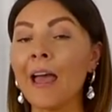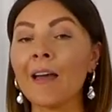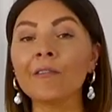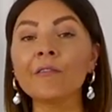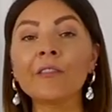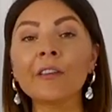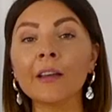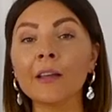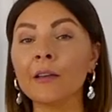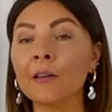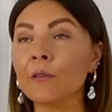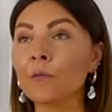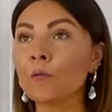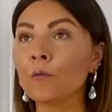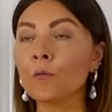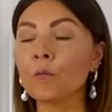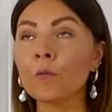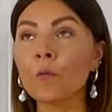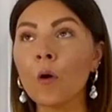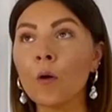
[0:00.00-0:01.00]

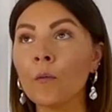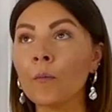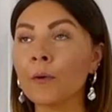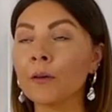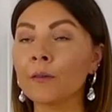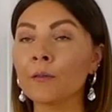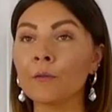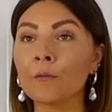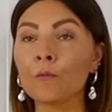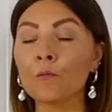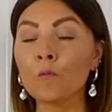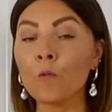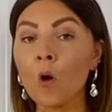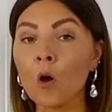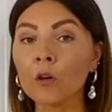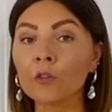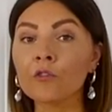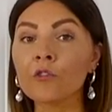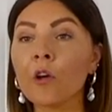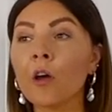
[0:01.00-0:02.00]
every woman
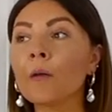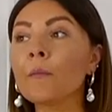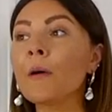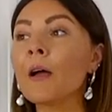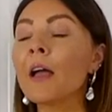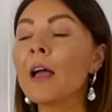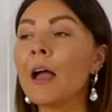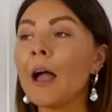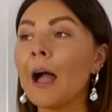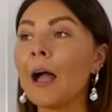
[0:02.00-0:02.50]
wardrobe.